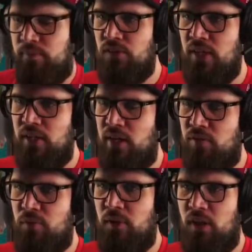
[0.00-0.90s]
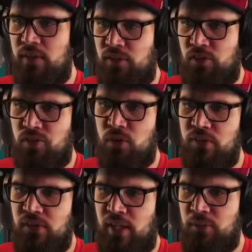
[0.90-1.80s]
So now you have them all, it's of
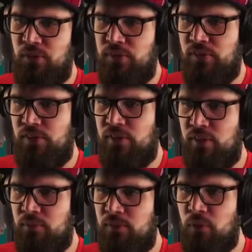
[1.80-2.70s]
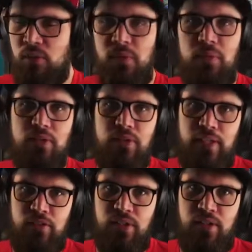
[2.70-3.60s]
course time to install them. You will want to
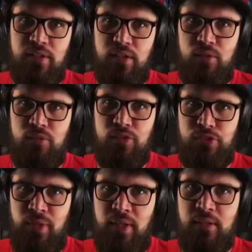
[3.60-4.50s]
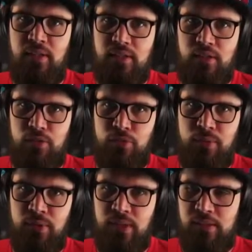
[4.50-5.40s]
install them surrounding the
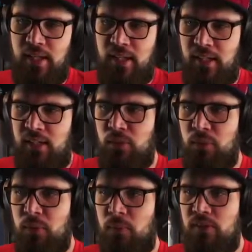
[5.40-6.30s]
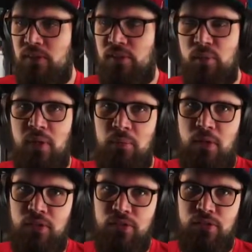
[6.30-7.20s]
corresponding tech, and you will want these upgrade
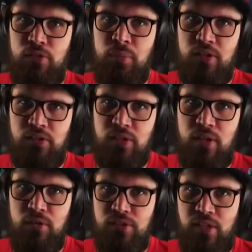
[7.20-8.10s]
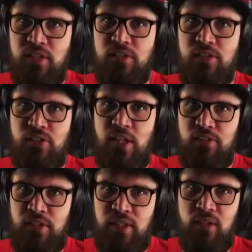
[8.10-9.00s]
modules to be as close as the
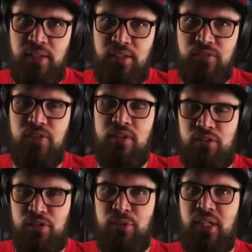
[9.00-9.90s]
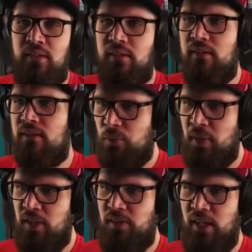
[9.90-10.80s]
stats that I'll leave on screen. So
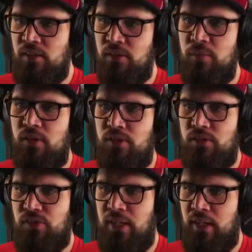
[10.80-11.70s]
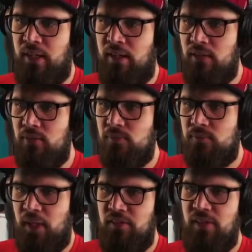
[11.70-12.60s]
place the engine modules right here,
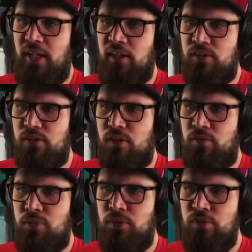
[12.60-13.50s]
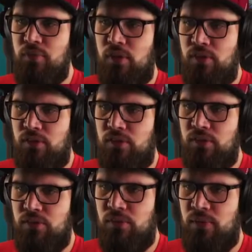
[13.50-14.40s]
place the Exocraft boost
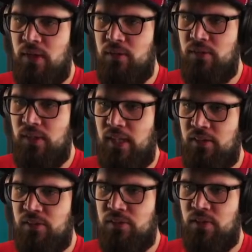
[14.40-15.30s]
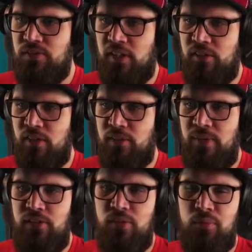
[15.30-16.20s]
modules around the Exocraft
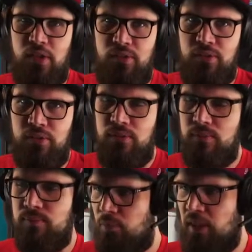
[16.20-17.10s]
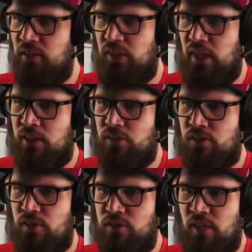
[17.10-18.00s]
acceleration module, place the
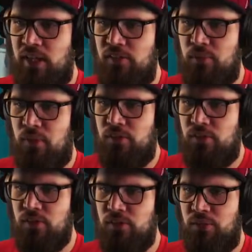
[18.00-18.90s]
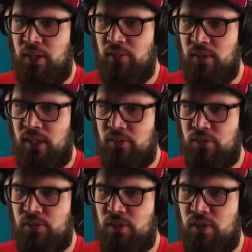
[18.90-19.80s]
Exocraft laser modules around the
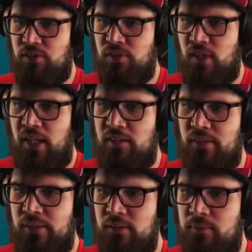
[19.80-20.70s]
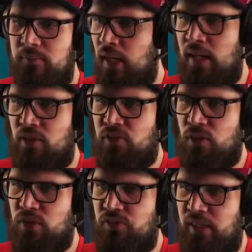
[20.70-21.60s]
Exocraft laser, and of
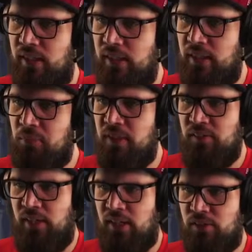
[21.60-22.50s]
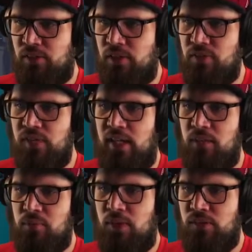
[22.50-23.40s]
course finally place the Exocraft
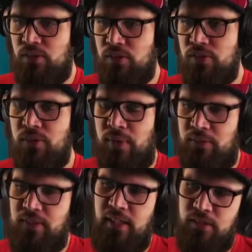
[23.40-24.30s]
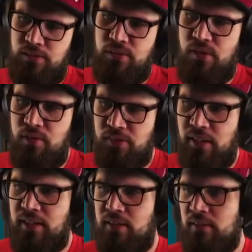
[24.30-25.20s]
cannon modules around the Exocraft
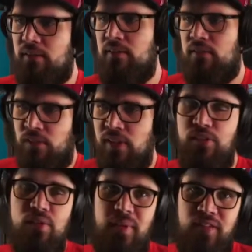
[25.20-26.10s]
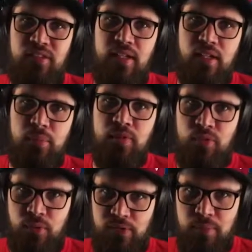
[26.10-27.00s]
cannon. So this is the best setup if
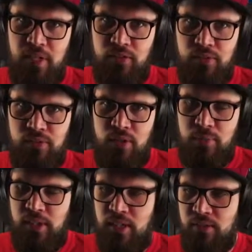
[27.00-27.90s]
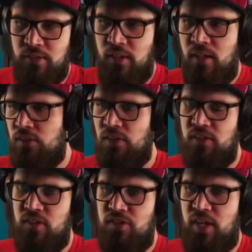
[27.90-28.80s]
you want to max your roamer out. So
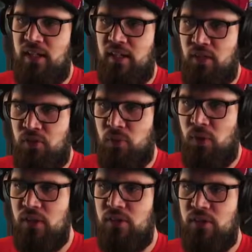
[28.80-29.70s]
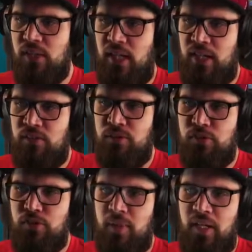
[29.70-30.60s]
as I said, if you want you can add some
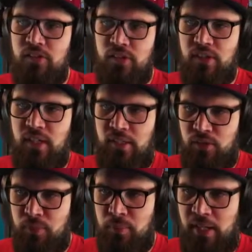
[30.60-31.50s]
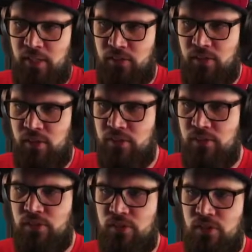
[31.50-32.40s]
suspension in the remaining slots.